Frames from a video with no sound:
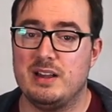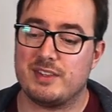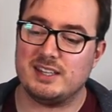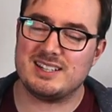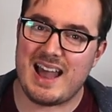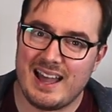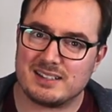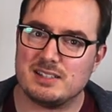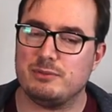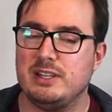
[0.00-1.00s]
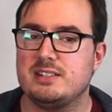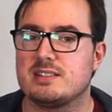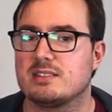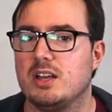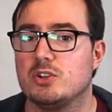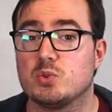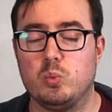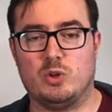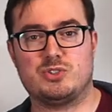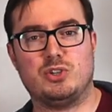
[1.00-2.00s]
They could actively discuss
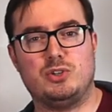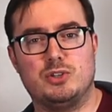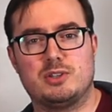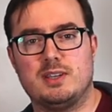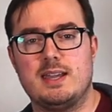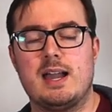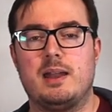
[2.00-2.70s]
what's a good thing